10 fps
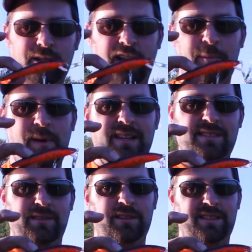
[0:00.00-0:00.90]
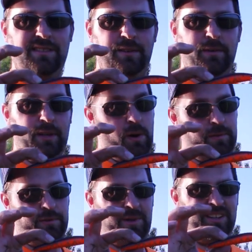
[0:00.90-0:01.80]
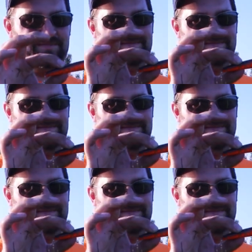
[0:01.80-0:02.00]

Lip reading: crankbaits, so let's see if we can go for 3.